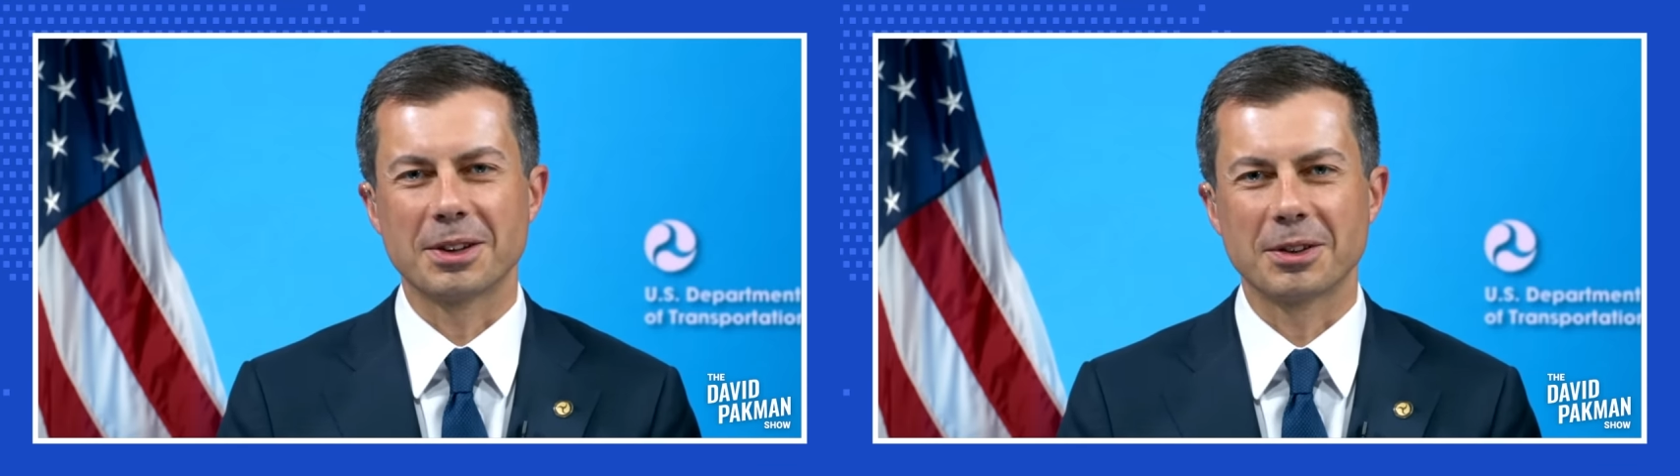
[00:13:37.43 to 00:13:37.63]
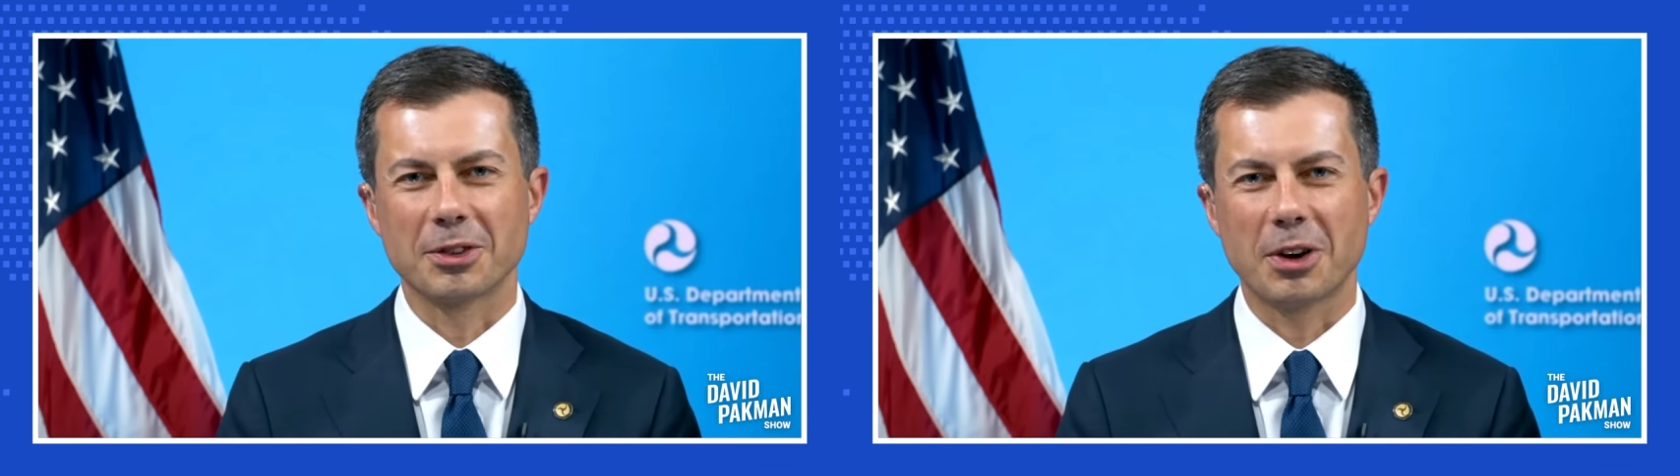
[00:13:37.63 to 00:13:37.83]

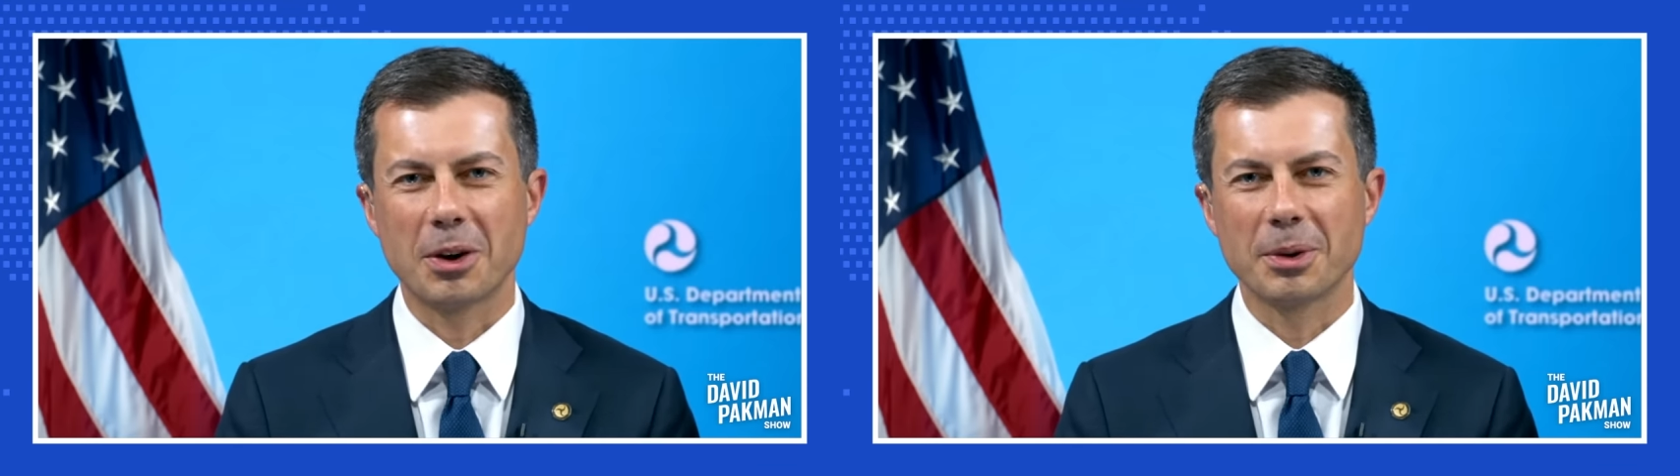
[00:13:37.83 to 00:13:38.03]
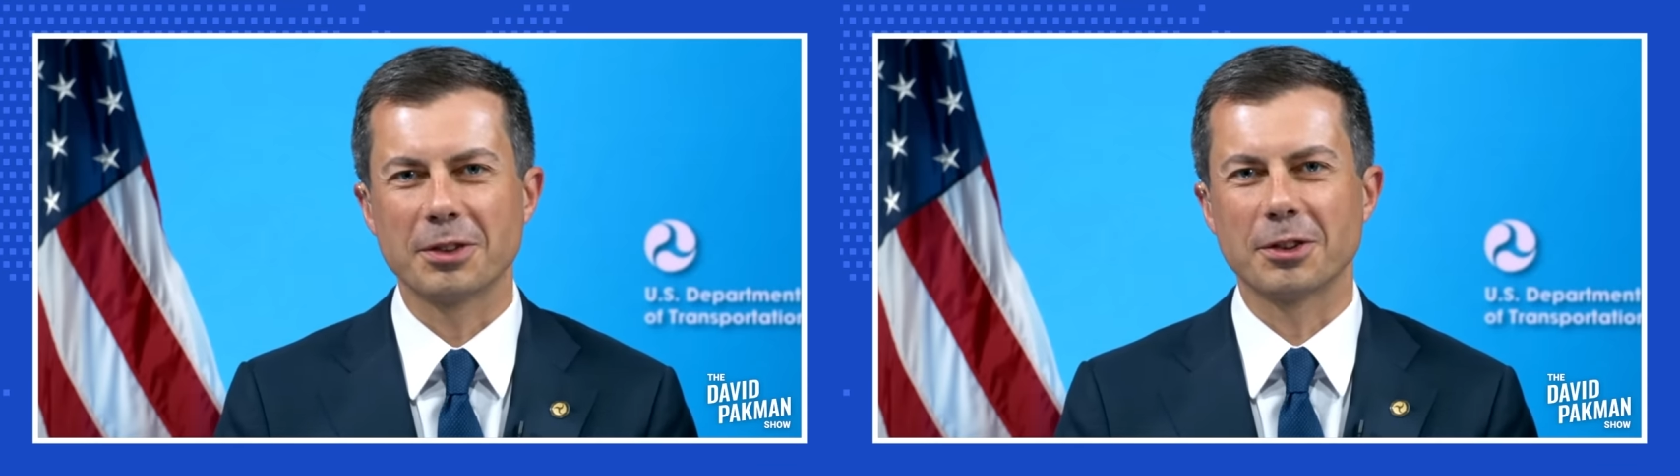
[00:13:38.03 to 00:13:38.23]
there's
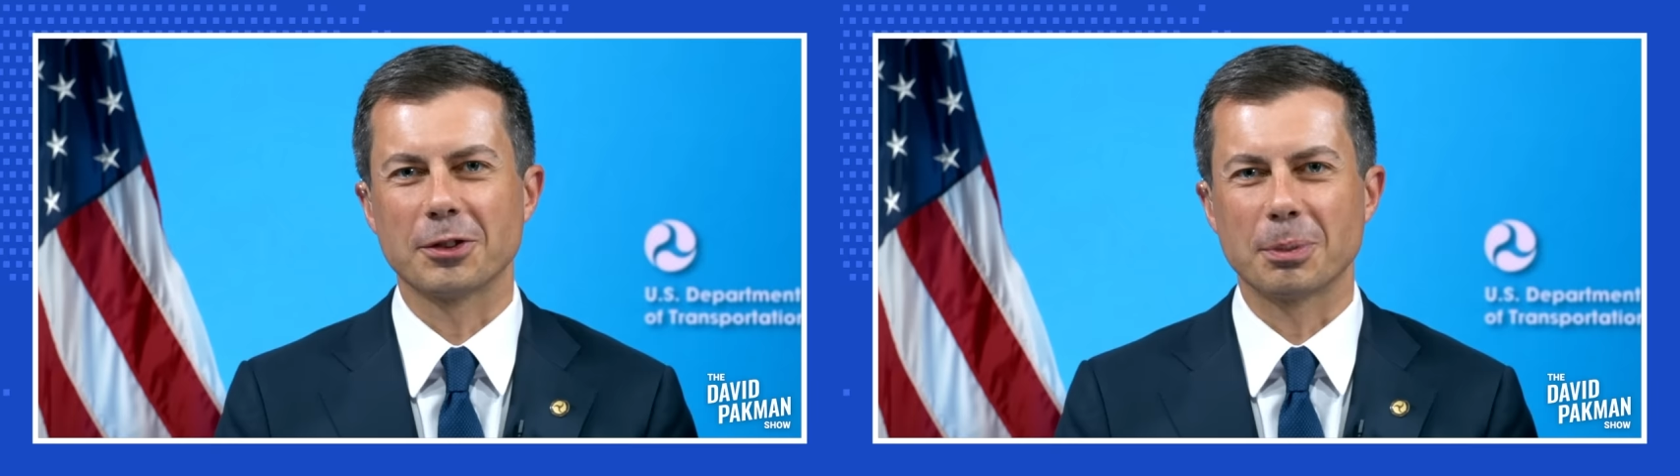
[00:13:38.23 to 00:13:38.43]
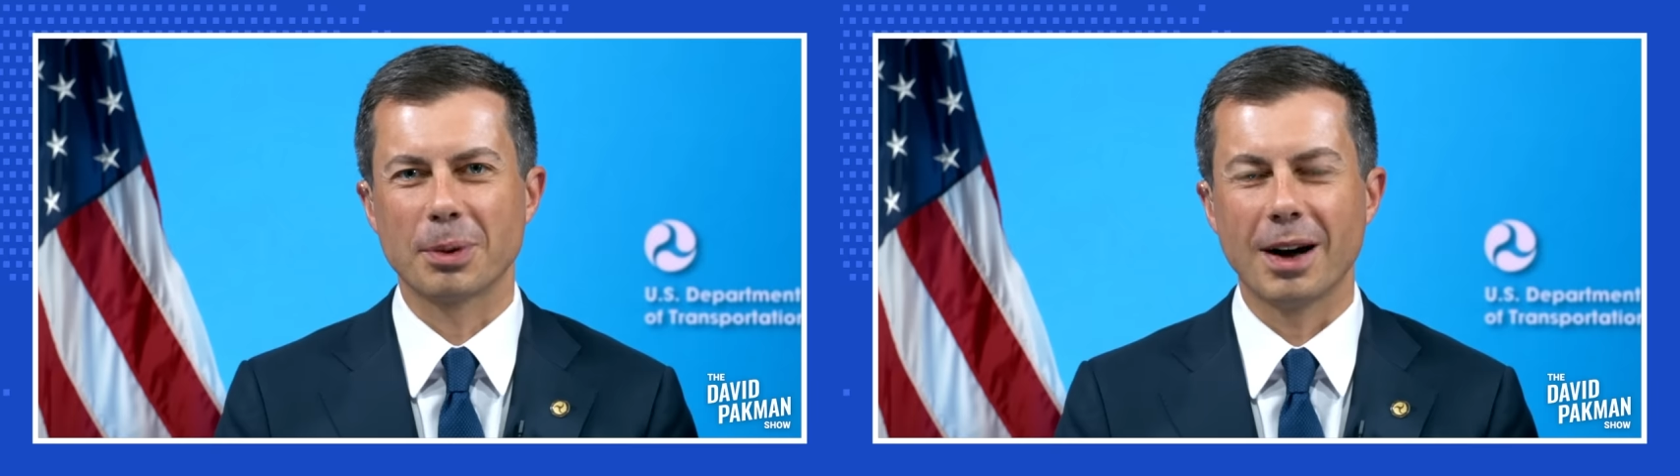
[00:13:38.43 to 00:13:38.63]
always a
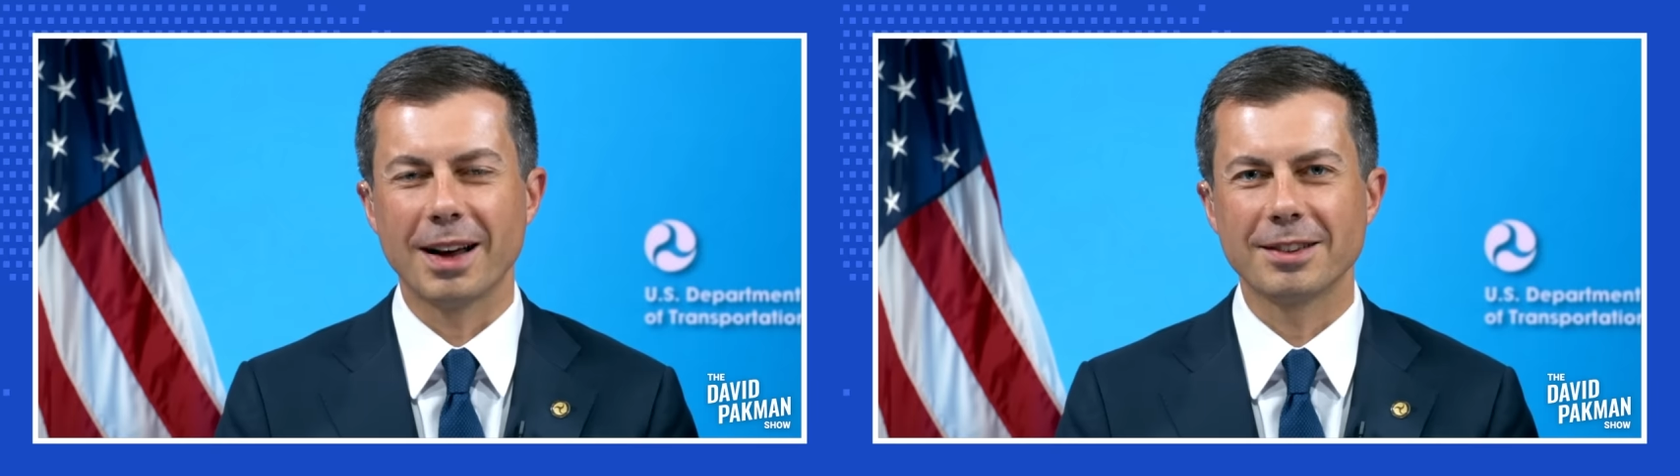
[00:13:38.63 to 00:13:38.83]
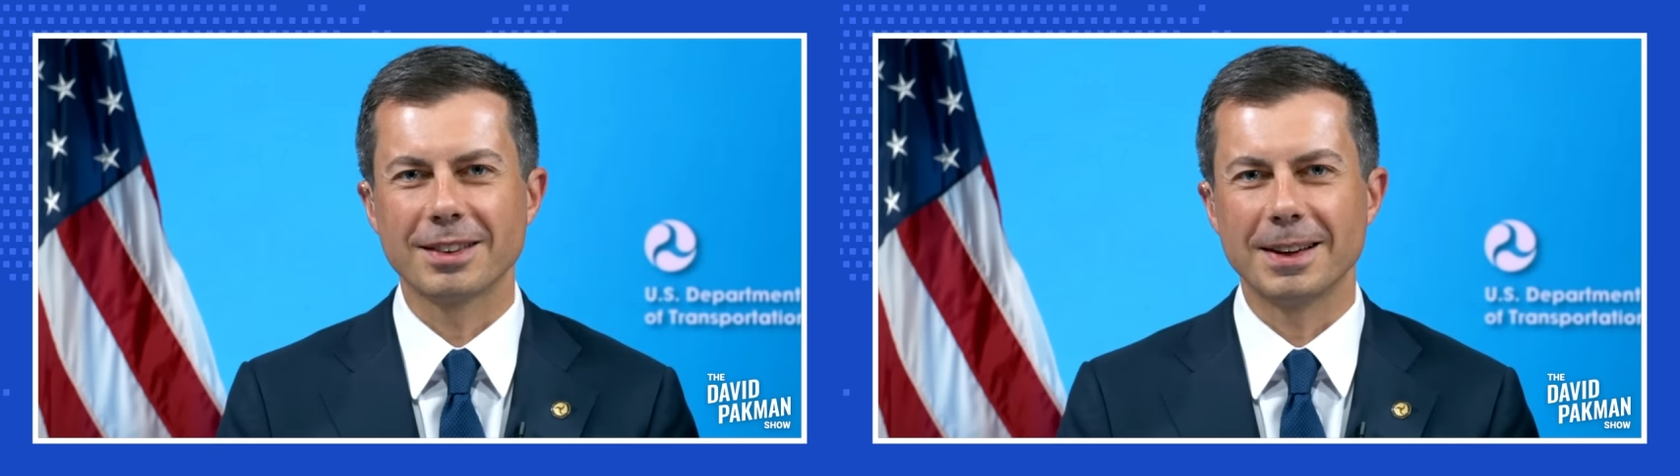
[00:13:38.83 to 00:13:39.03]
surprise.